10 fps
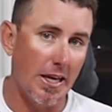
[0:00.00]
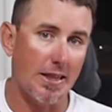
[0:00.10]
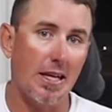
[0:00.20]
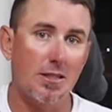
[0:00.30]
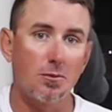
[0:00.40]

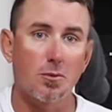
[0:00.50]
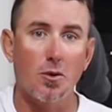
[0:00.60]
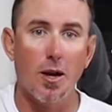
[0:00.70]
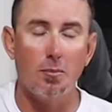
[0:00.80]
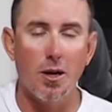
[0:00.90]
hit that
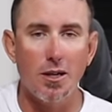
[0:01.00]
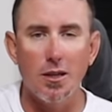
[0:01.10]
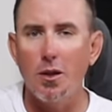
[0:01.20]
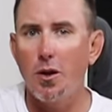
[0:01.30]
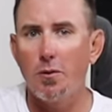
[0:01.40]
subscribe button
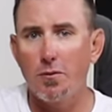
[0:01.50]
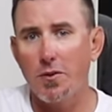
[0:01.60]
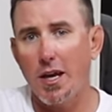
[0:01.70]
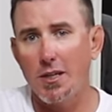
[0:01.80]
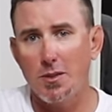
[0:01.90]
and the
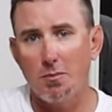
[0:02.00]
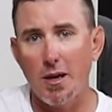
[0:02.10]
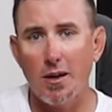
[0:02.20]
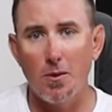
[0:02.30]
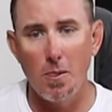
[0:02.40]
notification
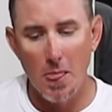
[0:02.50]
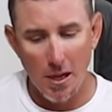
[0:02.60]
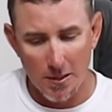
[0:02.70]
bell.